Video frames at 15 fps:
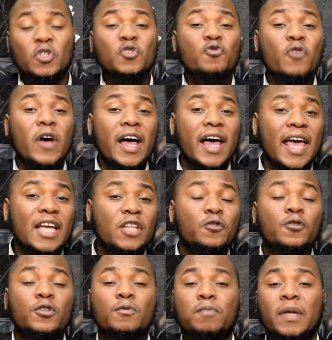Trying
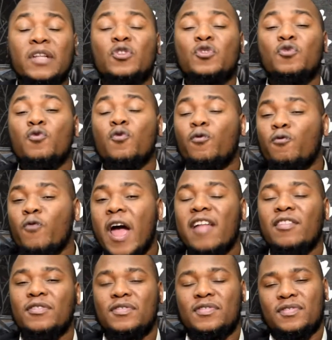to split two
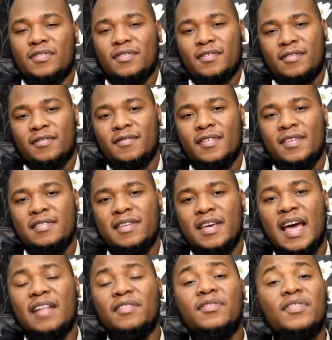friends
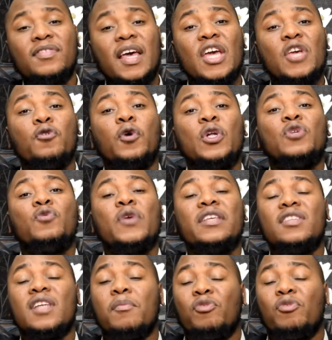and say you're
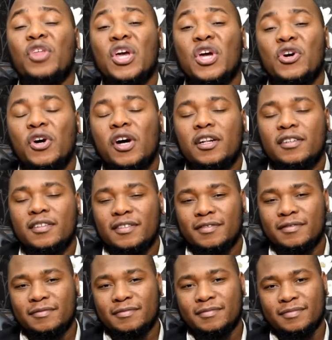doing something good.
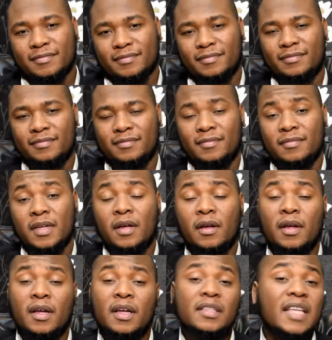
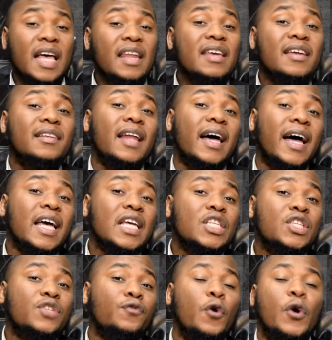Telling
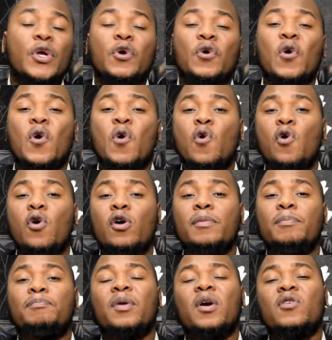lies for your
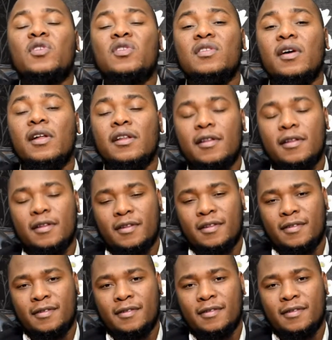own personal